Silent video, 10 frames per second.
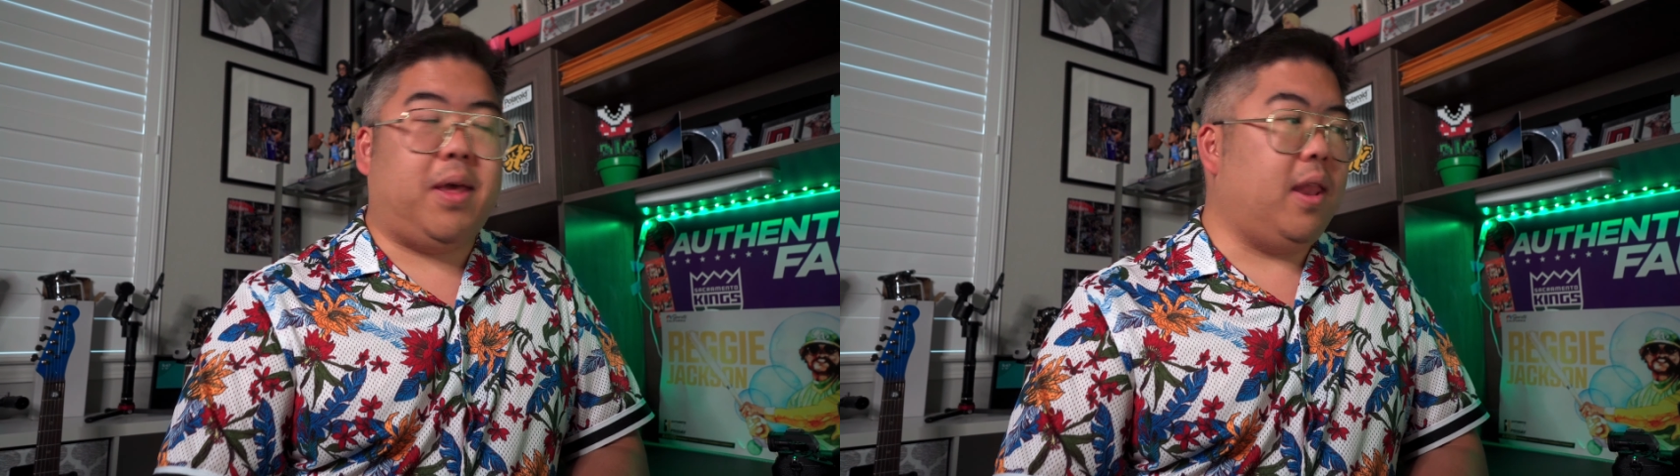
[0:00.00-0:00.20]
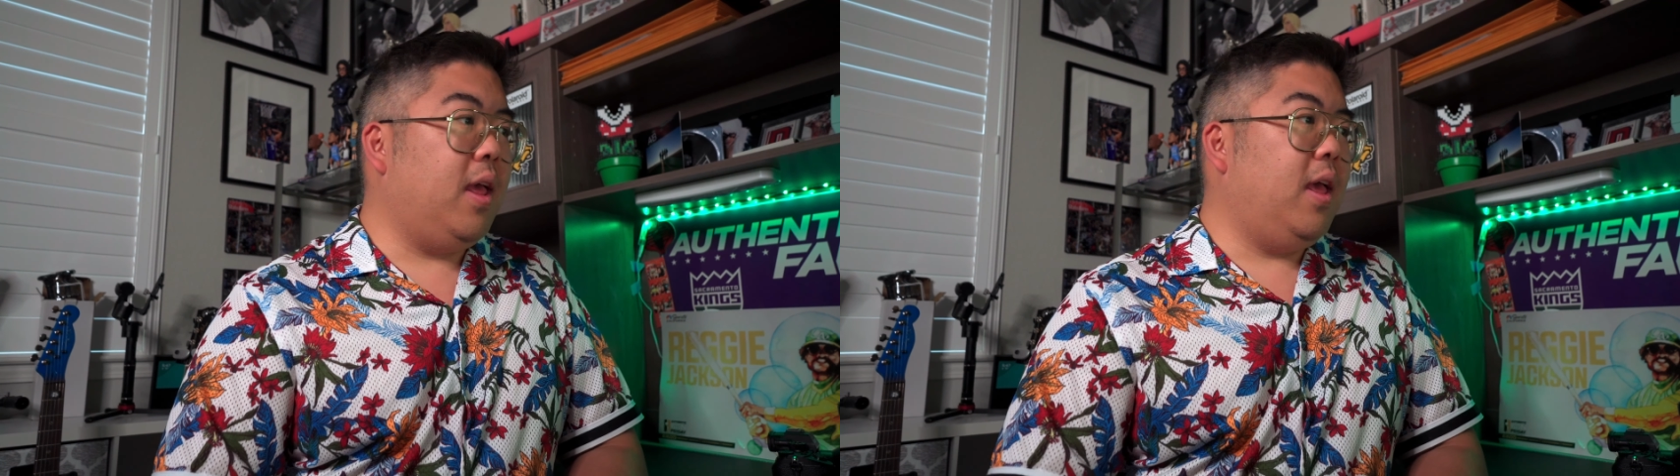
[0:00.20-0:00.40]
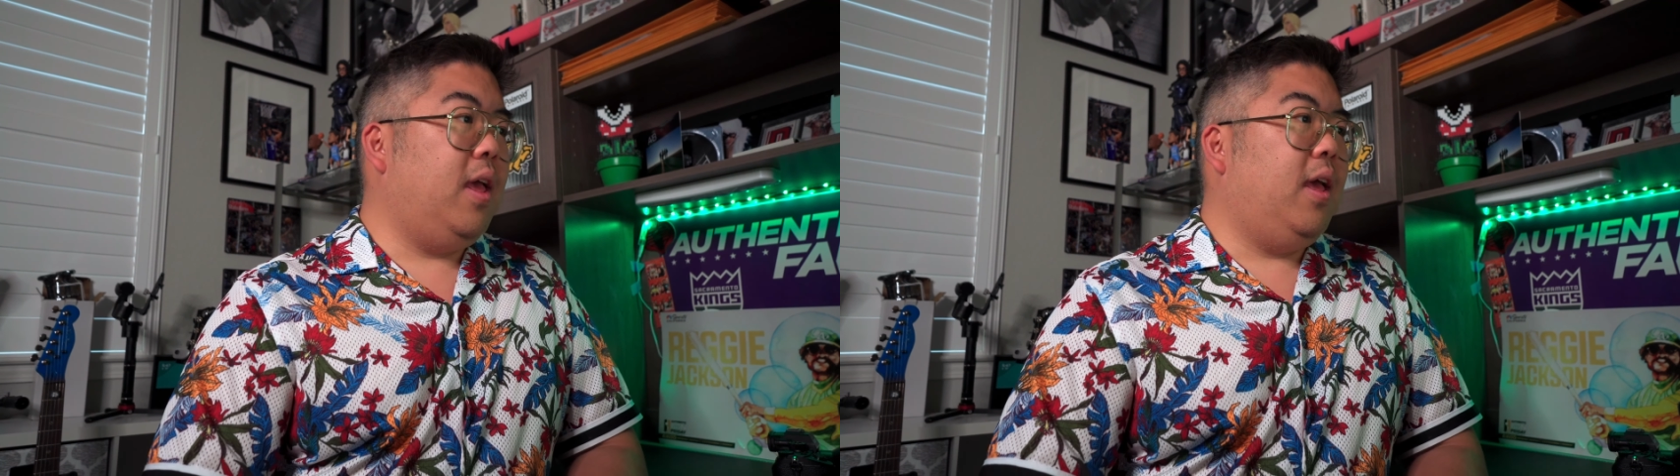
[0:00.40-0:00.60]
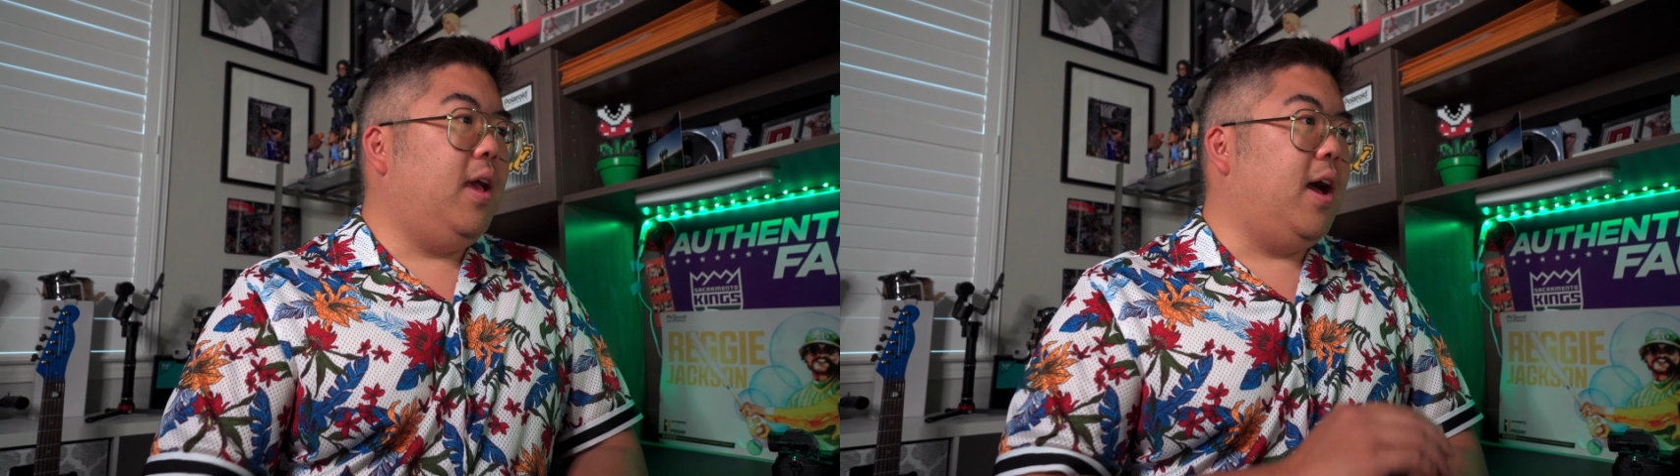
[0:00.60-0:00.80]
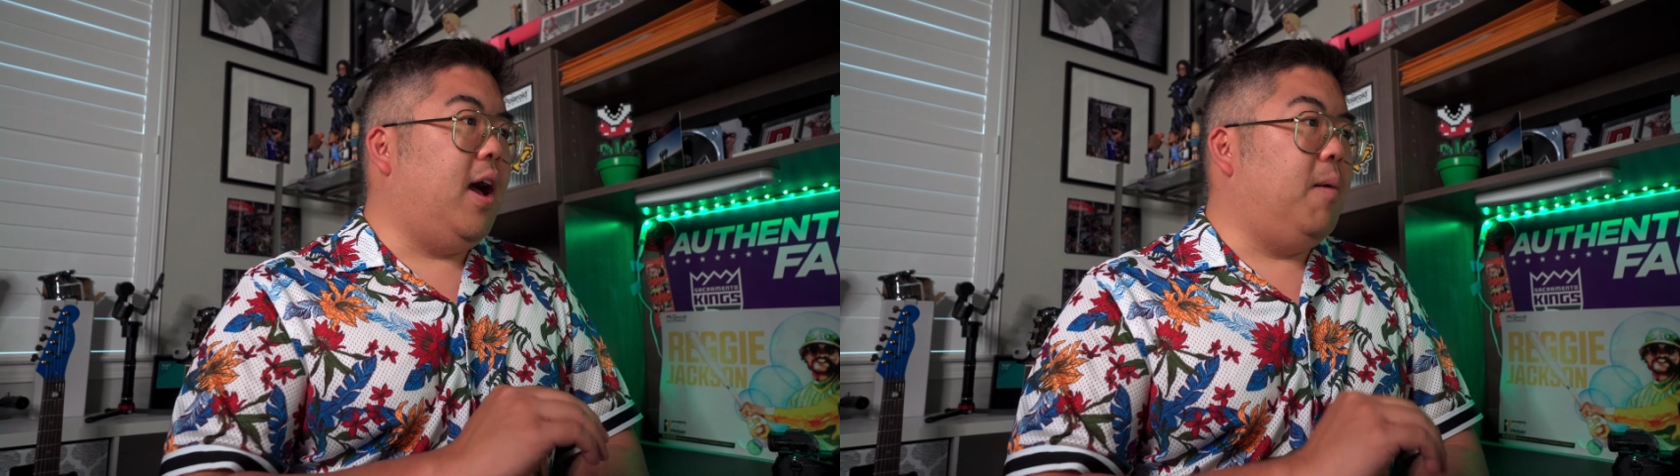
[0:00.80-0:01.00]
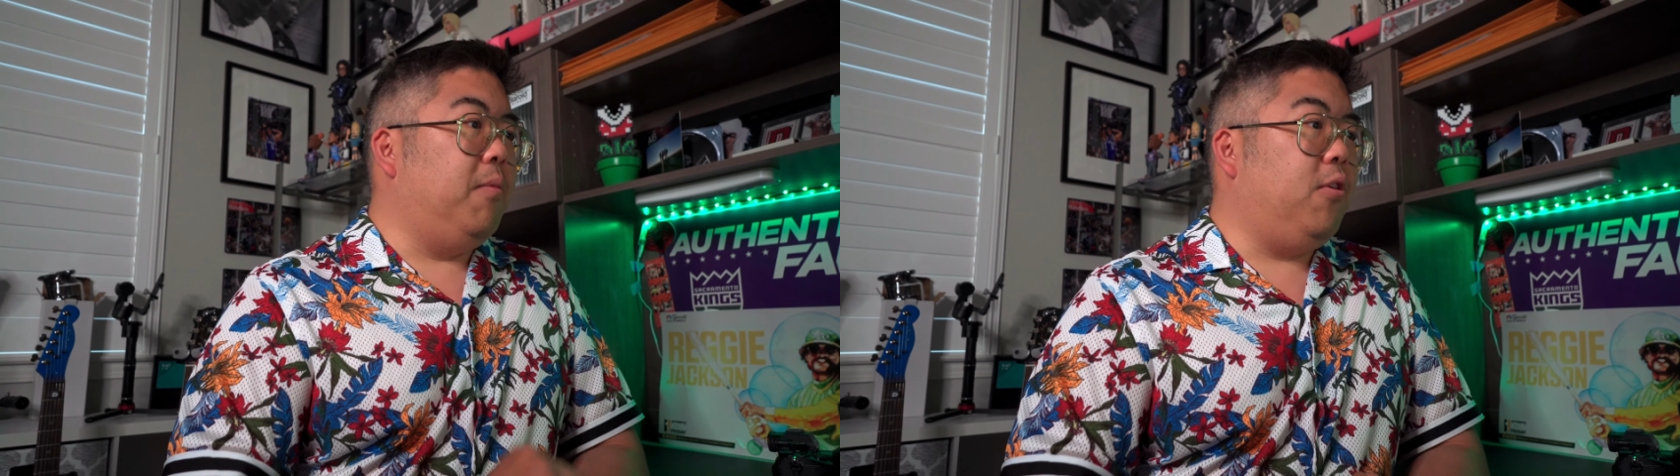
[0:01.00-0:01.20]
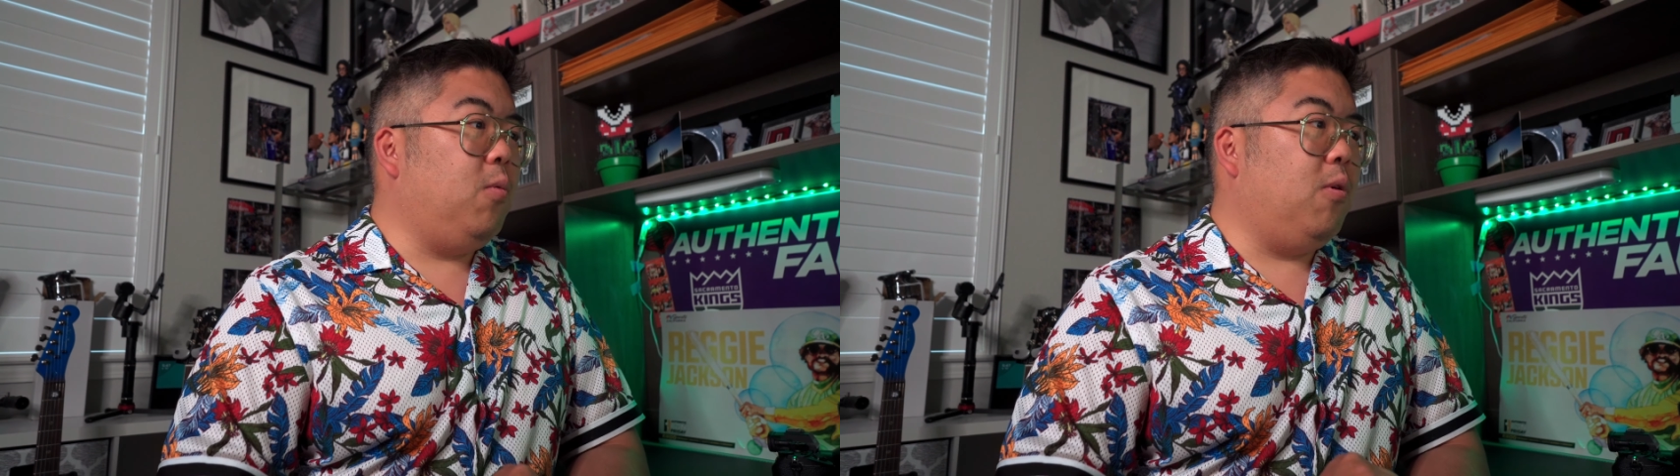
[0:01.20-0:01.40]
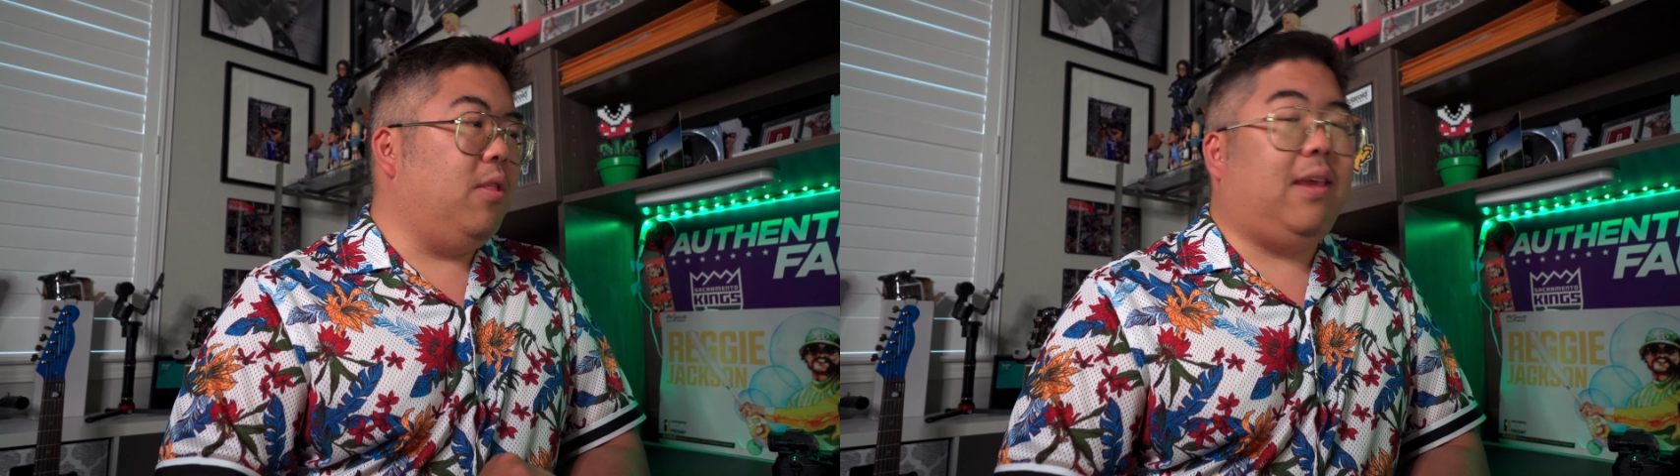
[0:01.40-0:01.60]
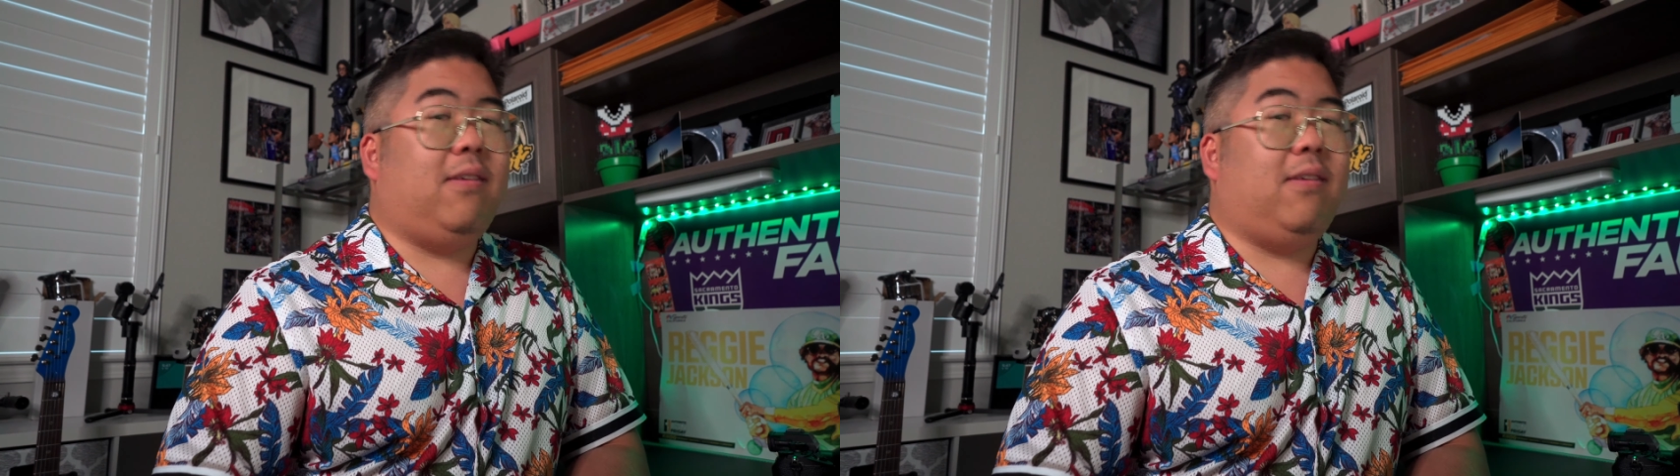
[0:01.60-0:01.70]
bit. There were